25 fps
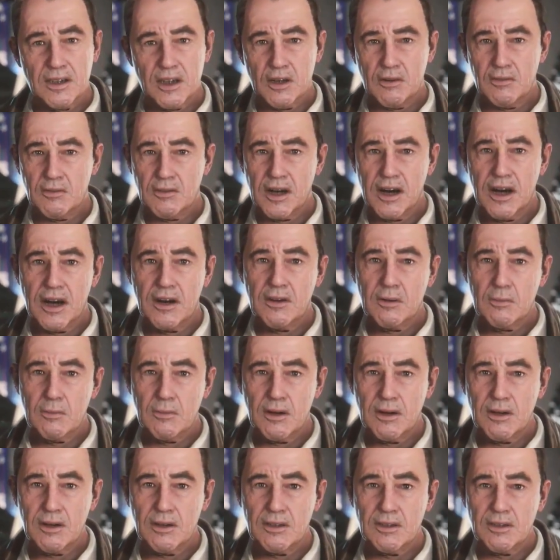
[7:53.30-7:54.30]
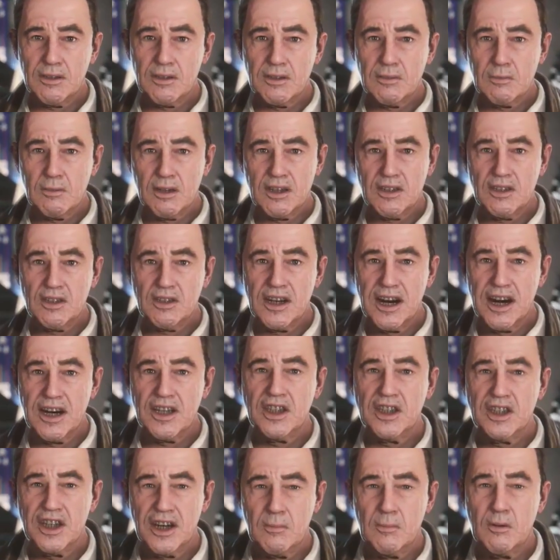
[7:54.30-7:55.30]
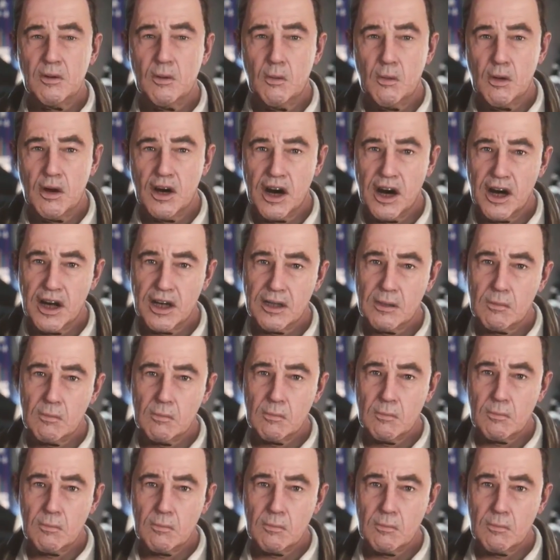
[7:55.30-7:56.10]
You fly them because their ships work.